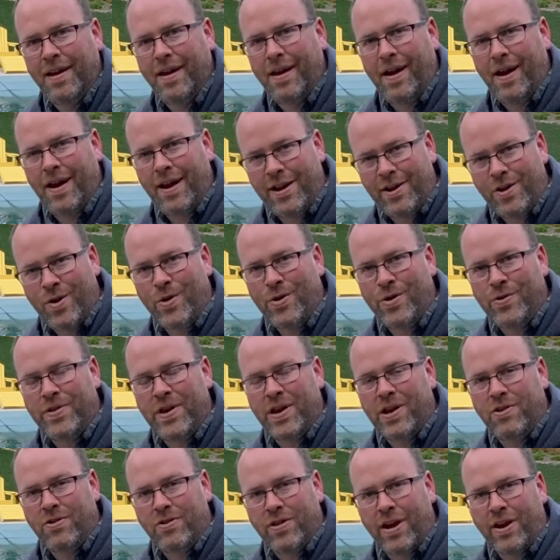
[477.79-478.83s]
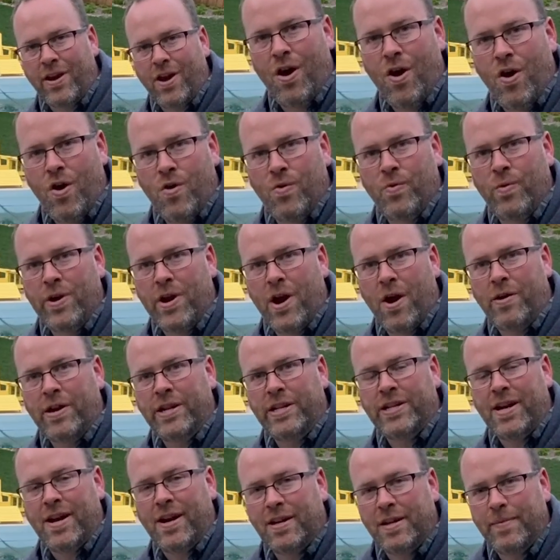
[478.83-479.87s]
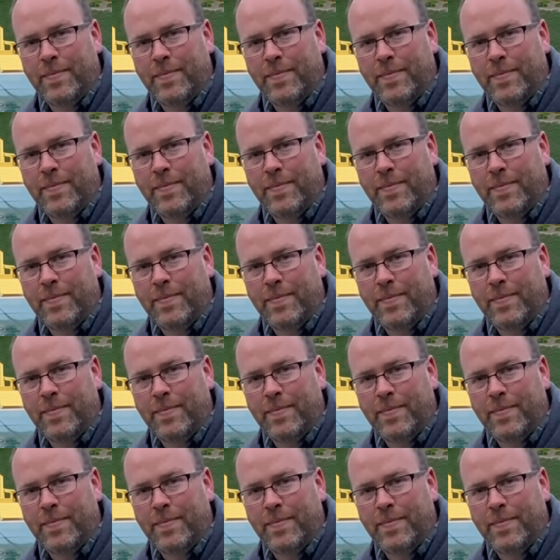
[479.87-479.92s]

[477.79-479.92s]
And I know what you're thinking, you're like, oh, we already talked